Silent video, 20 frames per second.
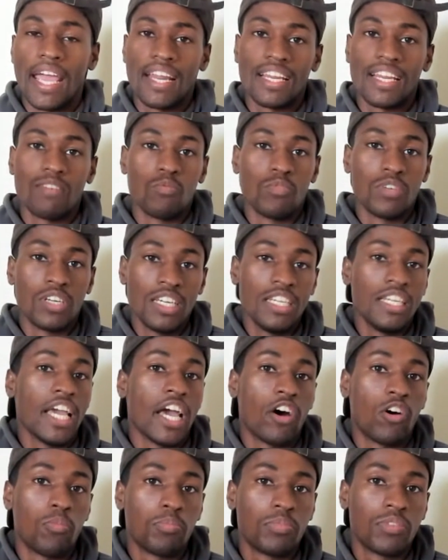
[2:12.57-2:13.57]
And he
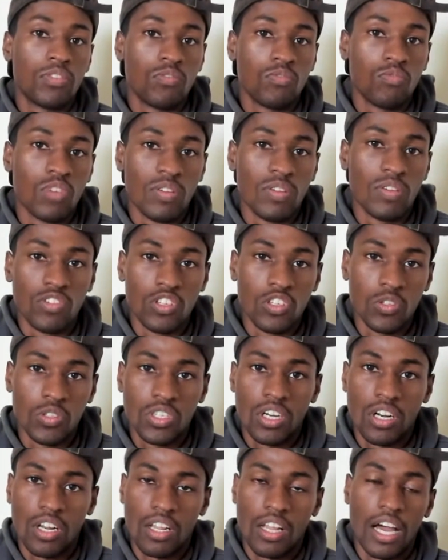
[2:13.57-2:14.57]
helped
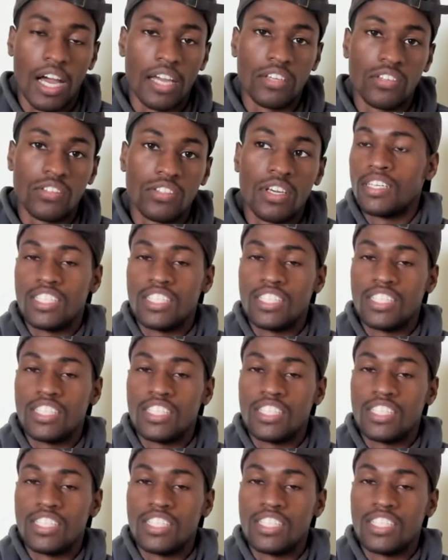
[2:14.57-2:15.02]
revolutionize